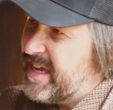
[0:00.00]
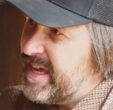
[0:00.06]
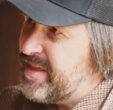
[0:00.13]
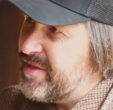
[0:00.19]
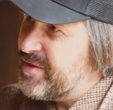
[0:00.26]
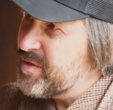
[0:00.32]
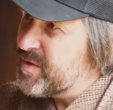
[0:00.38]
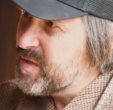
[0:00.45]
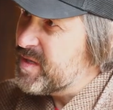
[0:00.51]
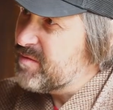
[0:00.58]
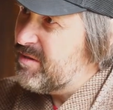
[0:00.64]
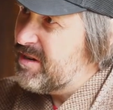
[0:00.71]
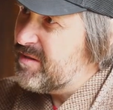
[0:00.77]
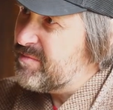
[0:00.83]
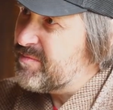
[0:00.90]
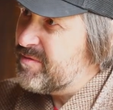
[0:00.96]
ethos as
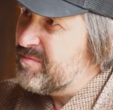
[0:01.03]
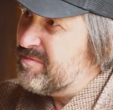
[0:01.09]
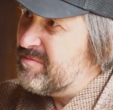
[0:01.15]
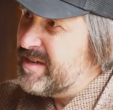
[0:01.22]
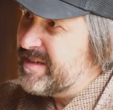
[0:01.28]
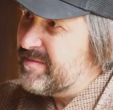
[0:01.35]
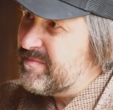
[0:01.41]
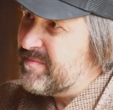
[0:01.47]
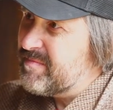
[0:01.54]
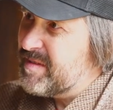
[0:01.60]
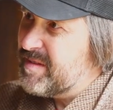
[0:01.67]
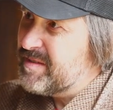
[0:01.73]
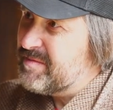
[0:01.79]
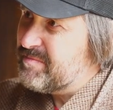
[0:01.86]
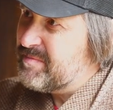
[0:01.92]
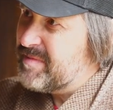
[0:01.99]
well probably
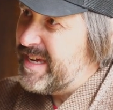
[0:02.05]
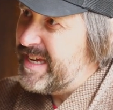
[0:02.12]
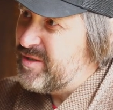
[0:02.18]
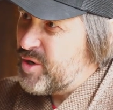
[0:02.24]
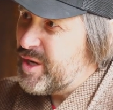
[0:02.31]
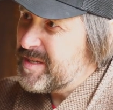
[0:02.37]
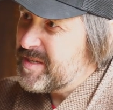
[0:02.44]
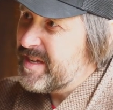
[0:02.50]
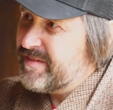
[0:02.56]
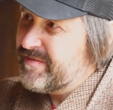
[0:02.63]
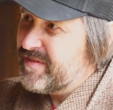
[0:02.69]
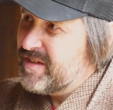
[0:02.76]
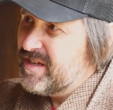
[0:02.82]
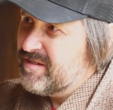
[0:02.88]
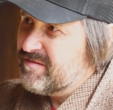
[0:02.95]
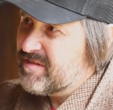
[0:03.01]
is interesting for
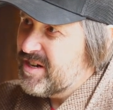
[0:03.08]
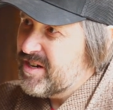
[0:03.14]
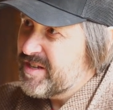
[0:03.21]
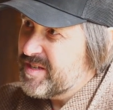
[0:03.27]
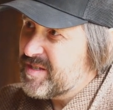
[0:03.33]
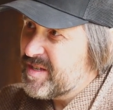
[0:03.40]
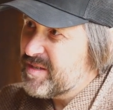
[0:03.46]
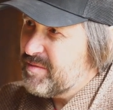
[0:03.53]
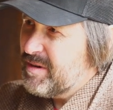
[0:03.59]
you the club. as